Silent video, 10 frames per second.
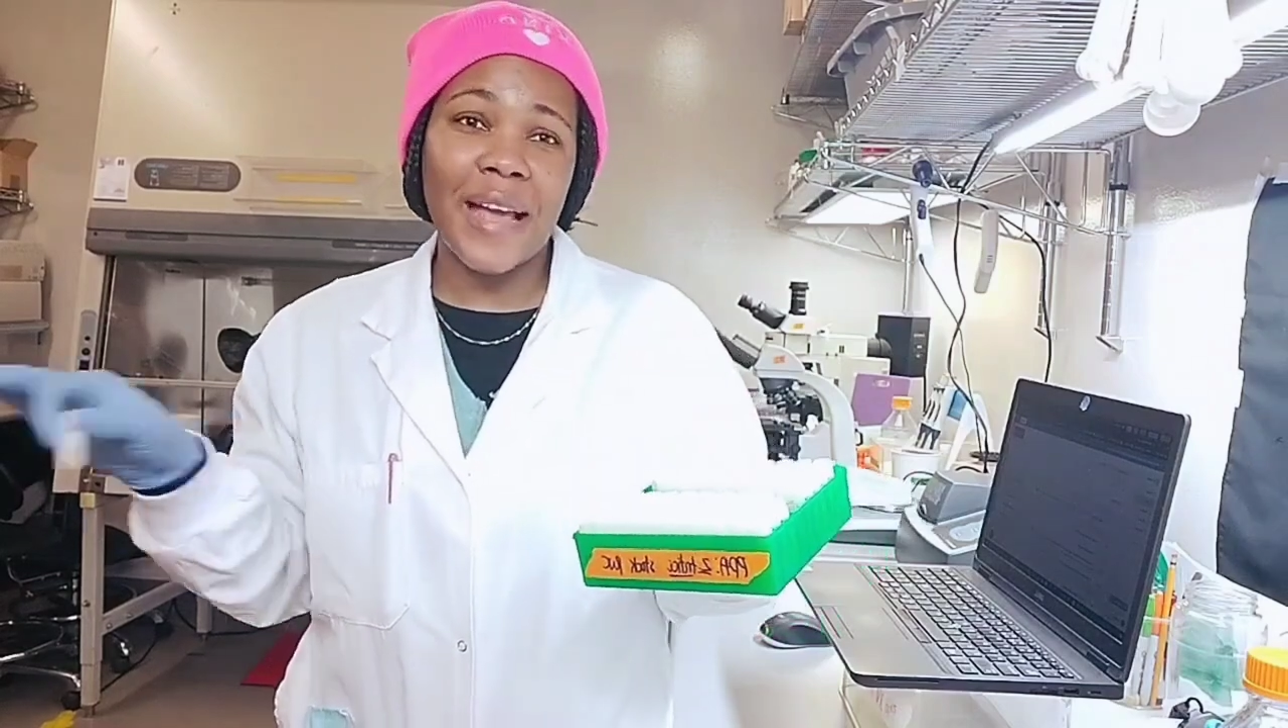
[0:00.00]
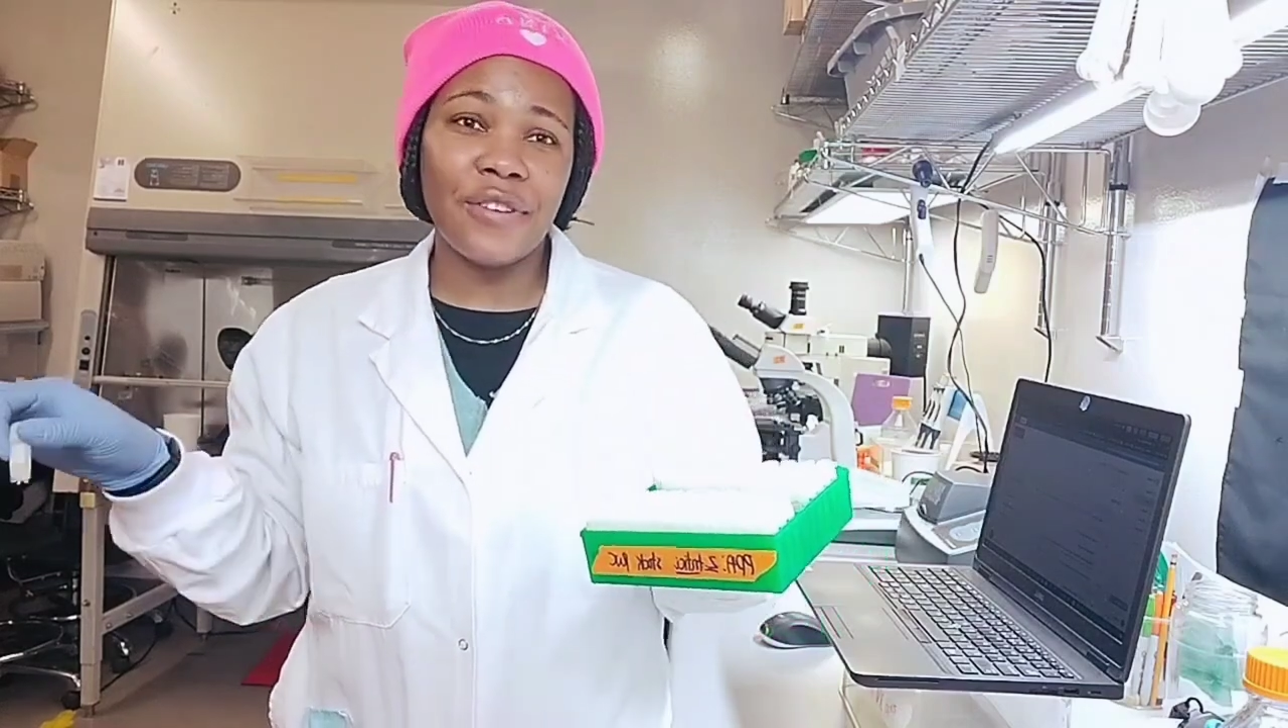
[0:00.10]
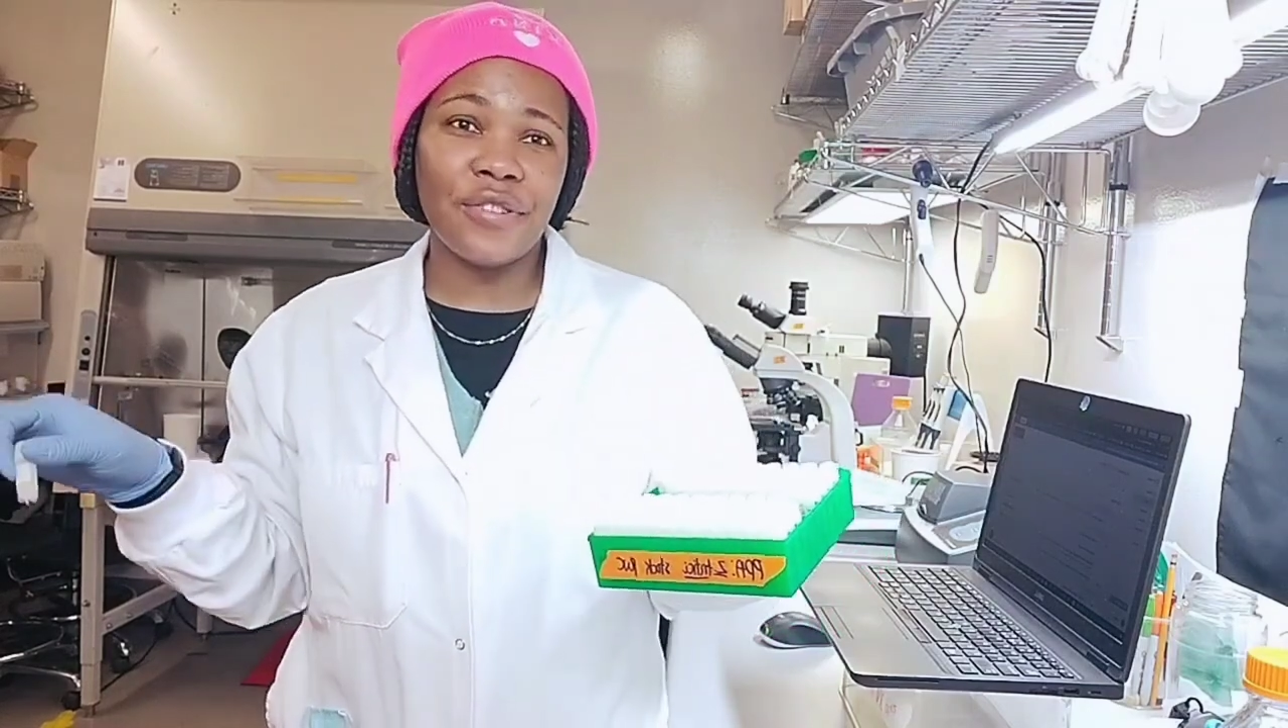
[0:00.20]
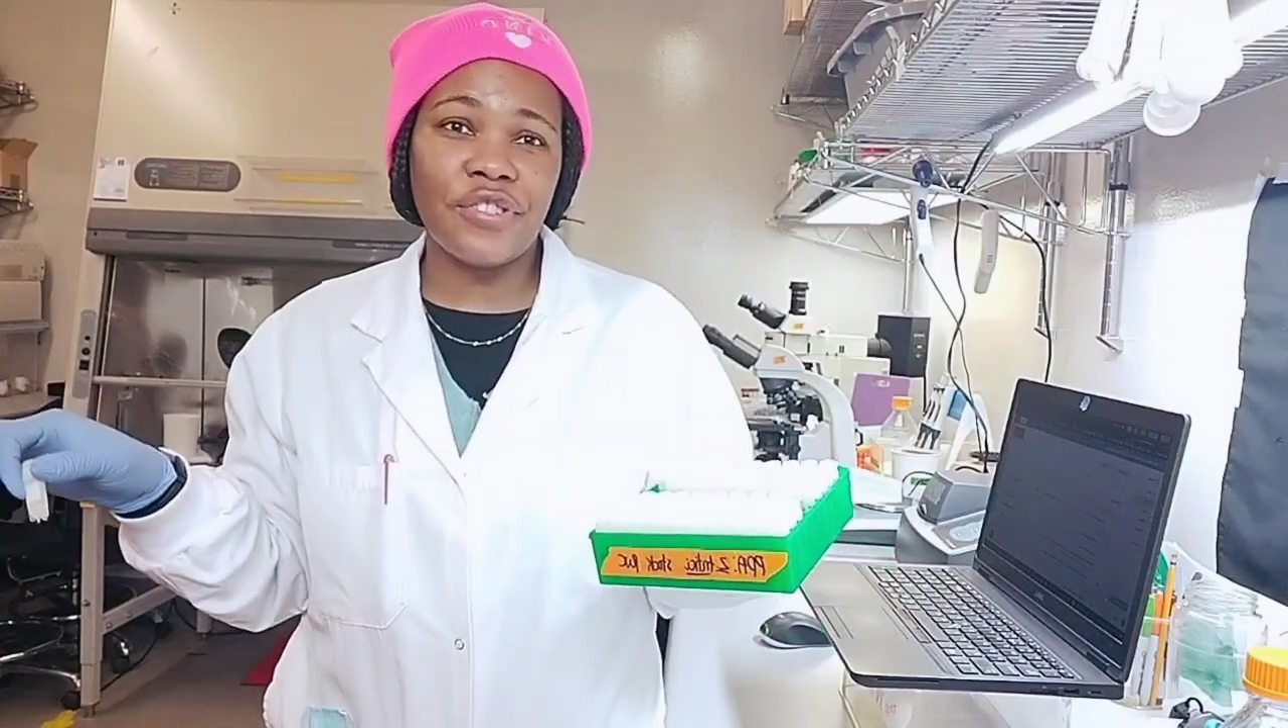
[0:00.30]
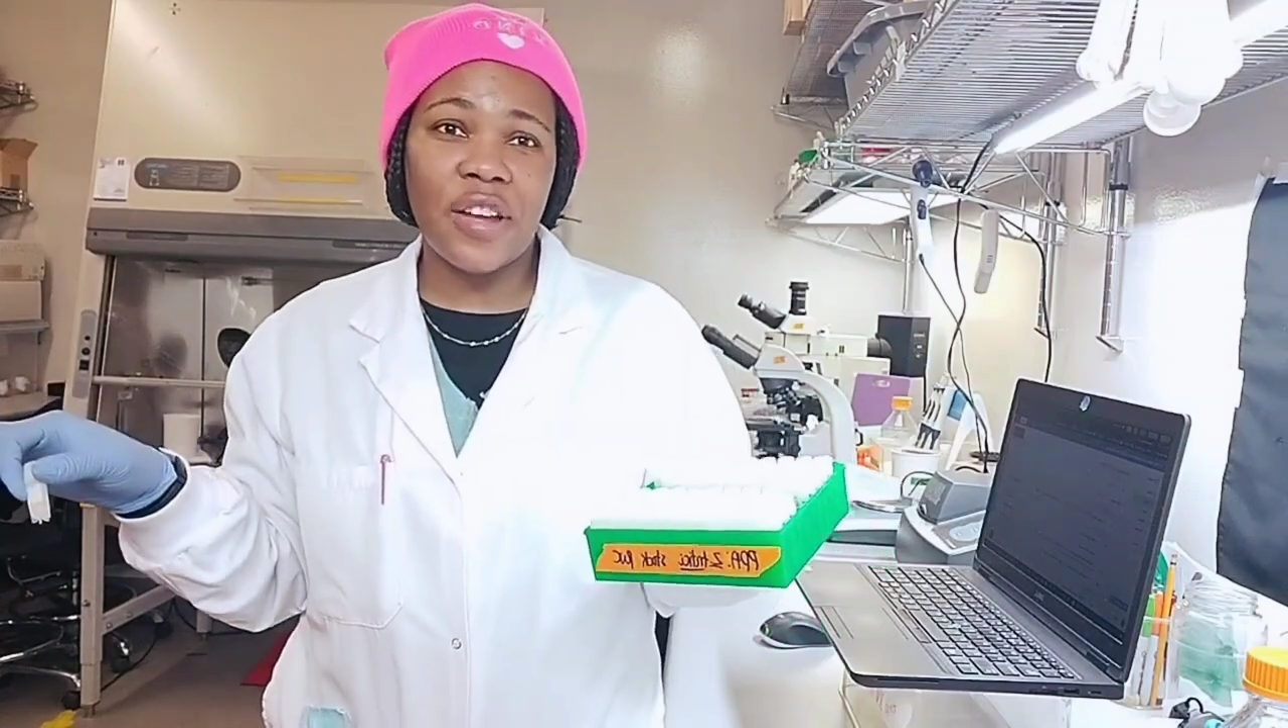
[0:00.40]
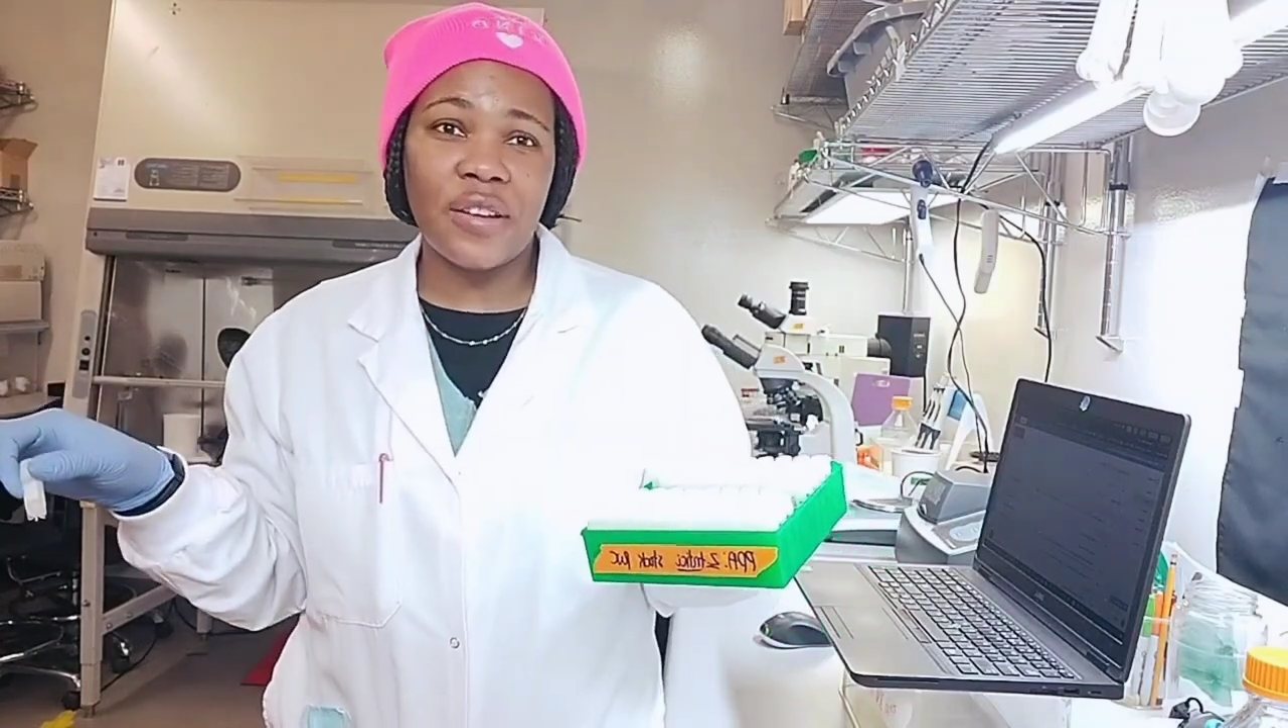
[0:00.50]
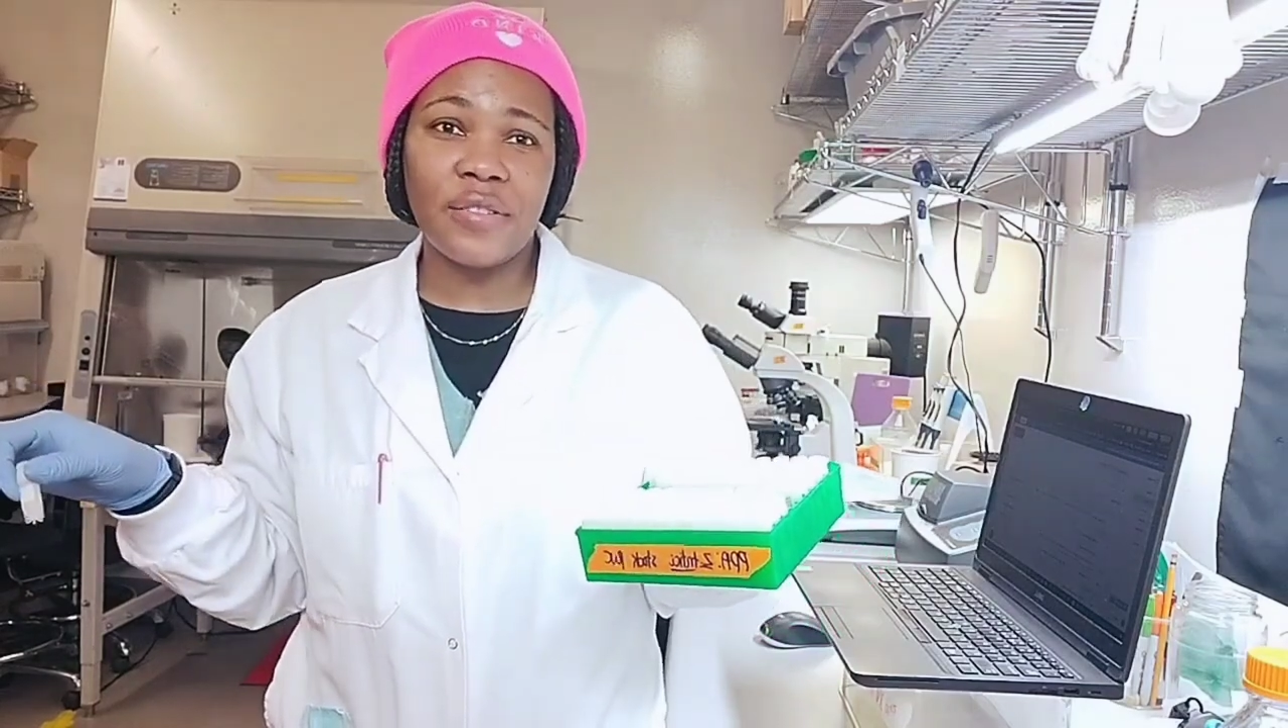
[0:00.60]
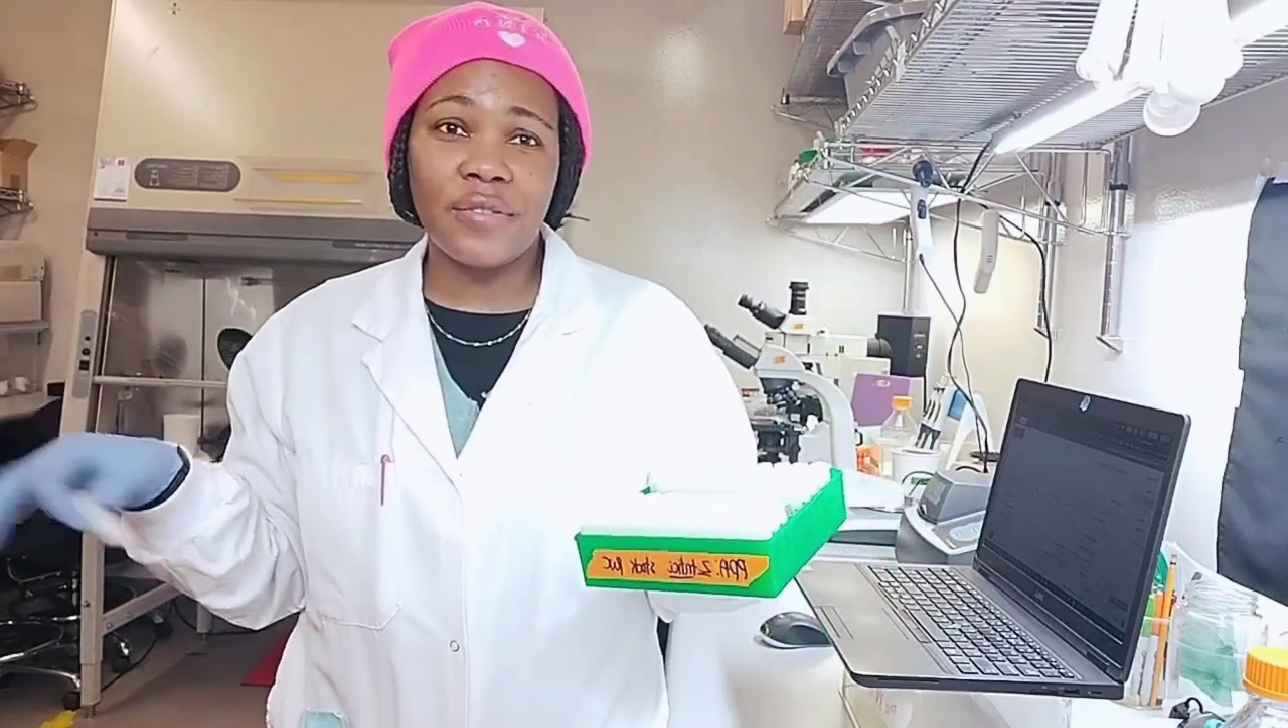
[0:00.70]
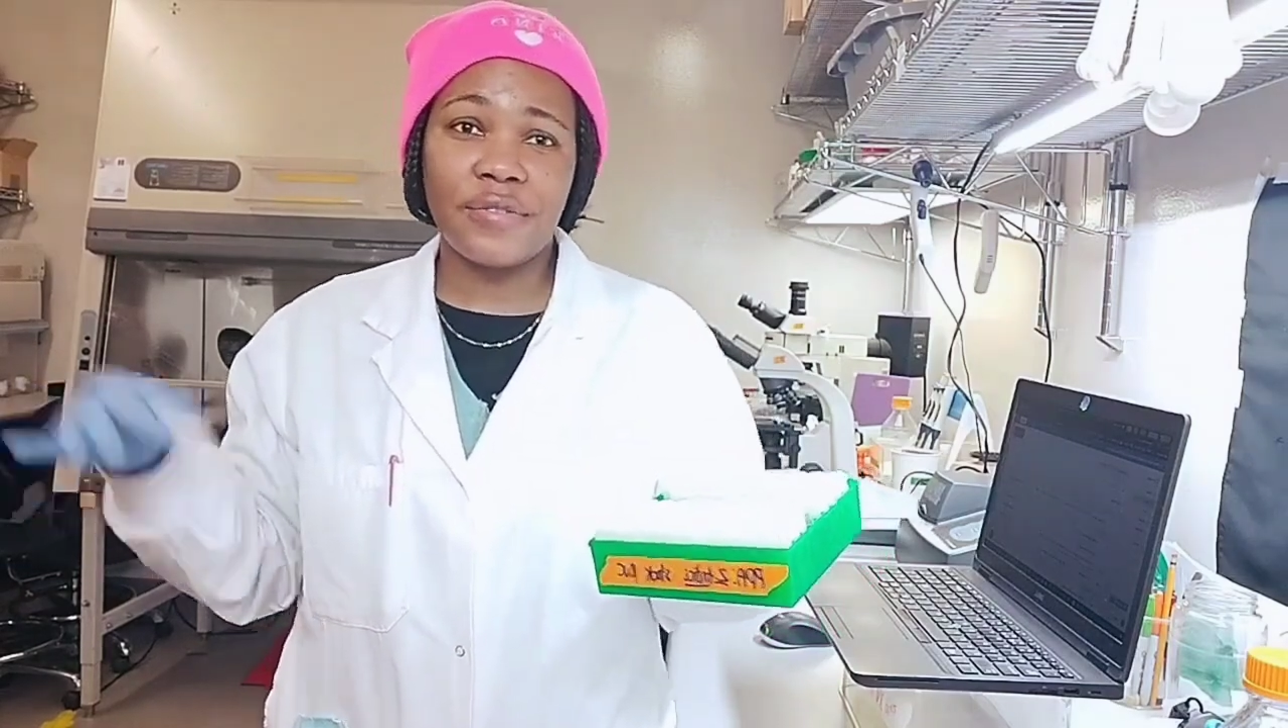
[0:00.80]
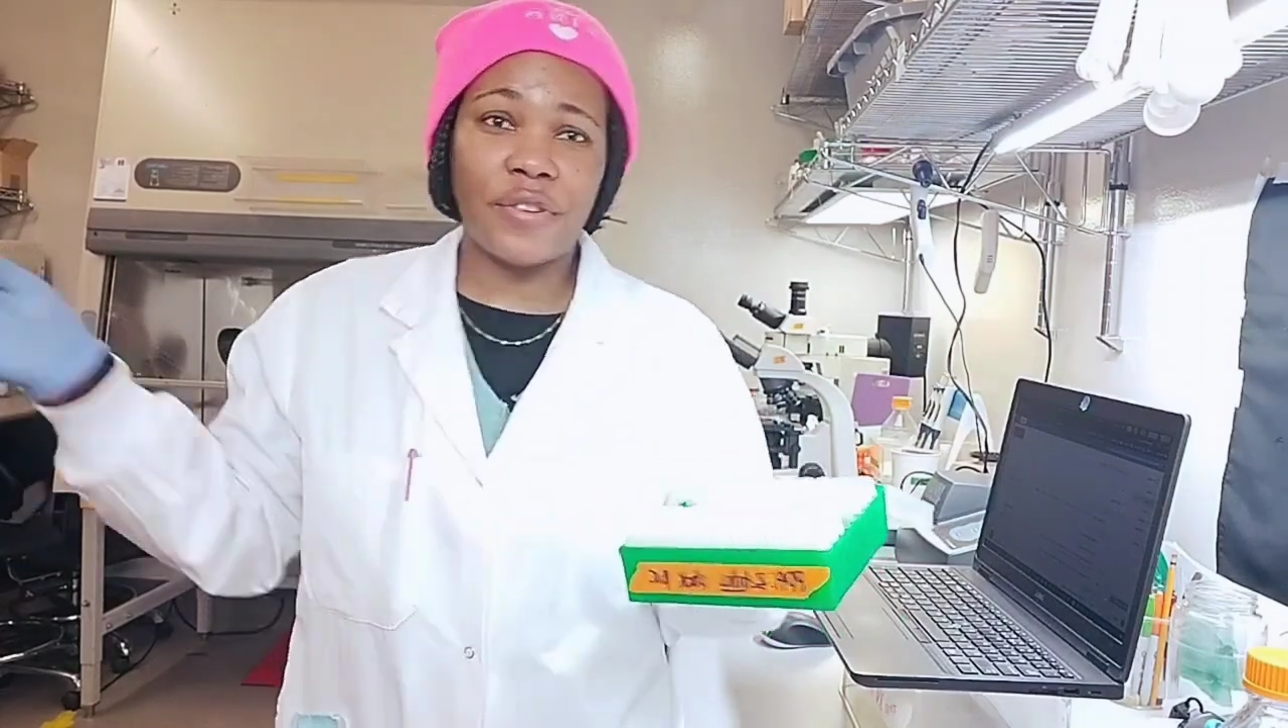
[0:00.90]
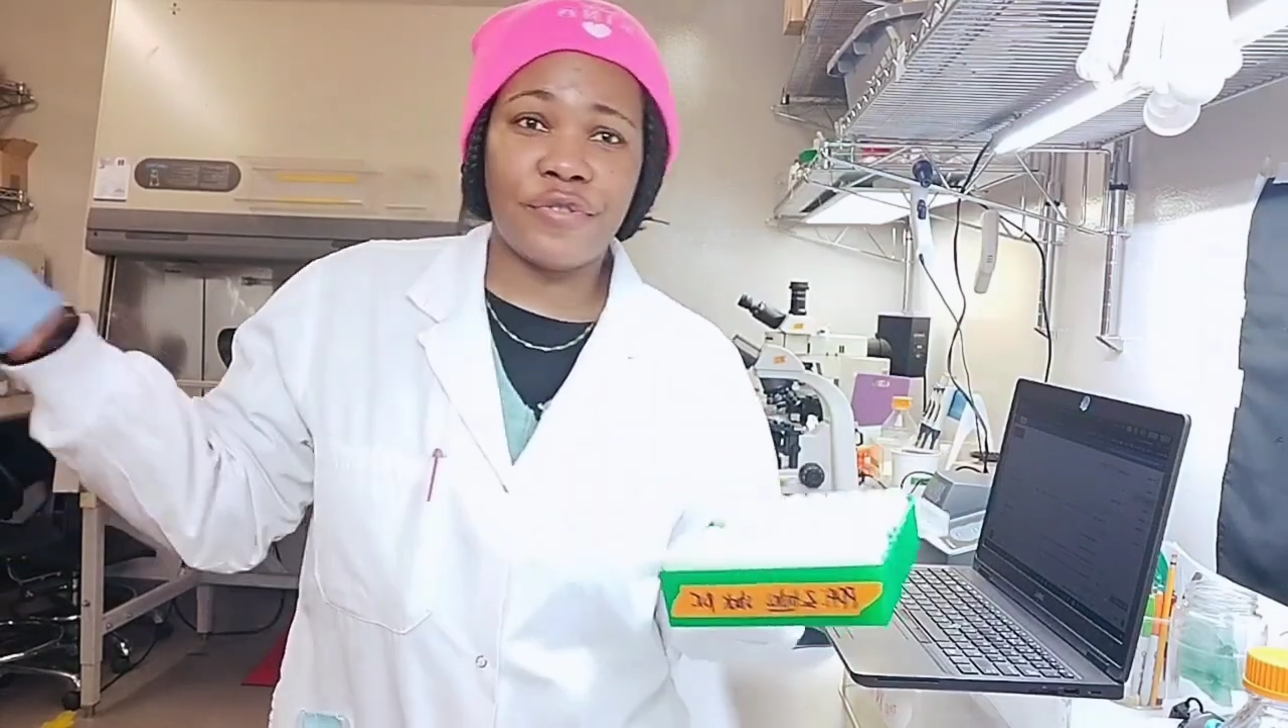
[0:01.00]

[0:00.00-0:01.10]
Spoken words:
nitrogen,